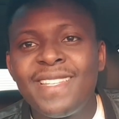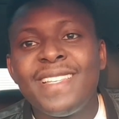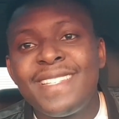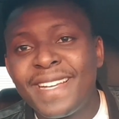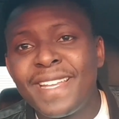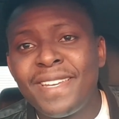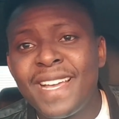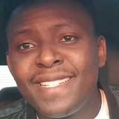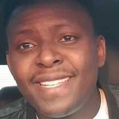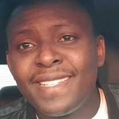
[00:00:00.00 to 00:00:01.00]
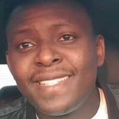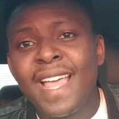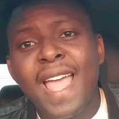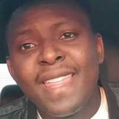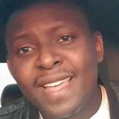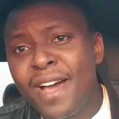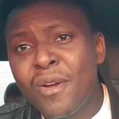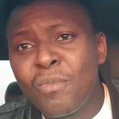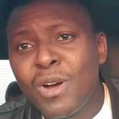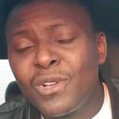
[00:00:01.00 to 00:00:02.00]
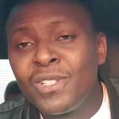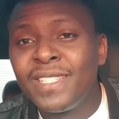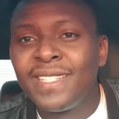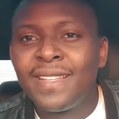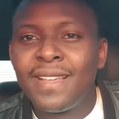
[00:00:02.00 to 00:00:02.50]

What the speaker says: is second largest in the Arab world